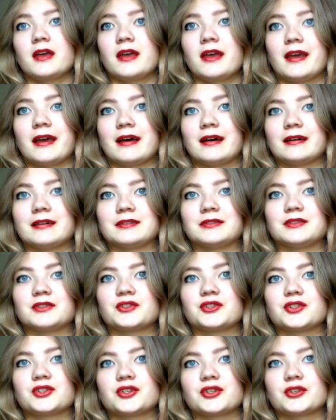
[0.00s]

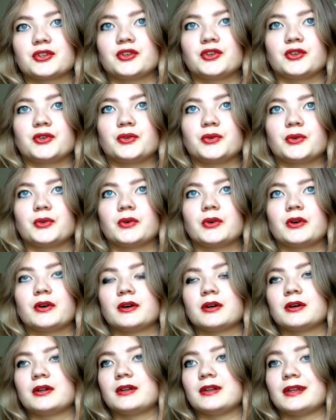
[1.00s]
and you
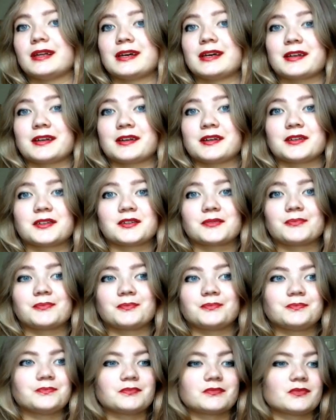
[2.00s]
let it
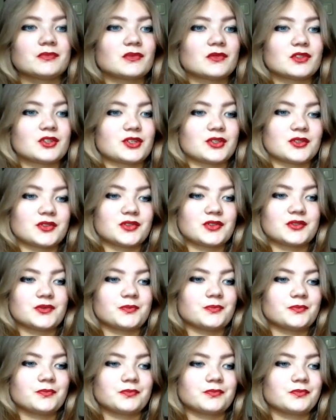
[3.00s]
just
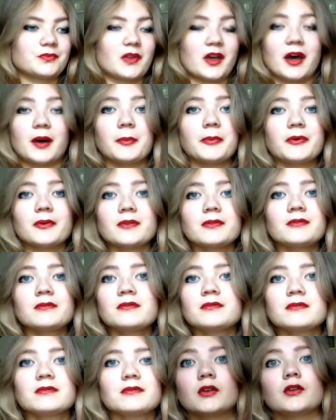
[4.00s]
happen
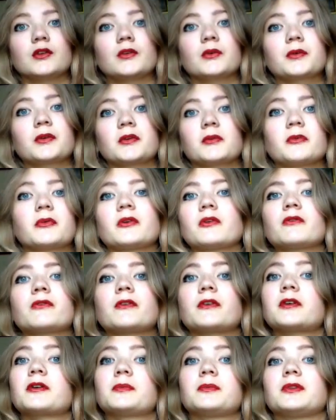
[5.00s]
you can be
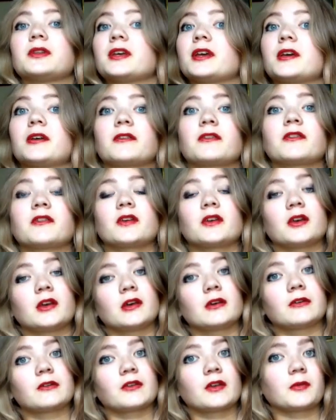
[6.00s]
very pleased
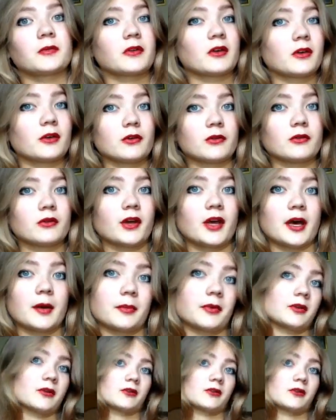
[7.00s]
if something good happens.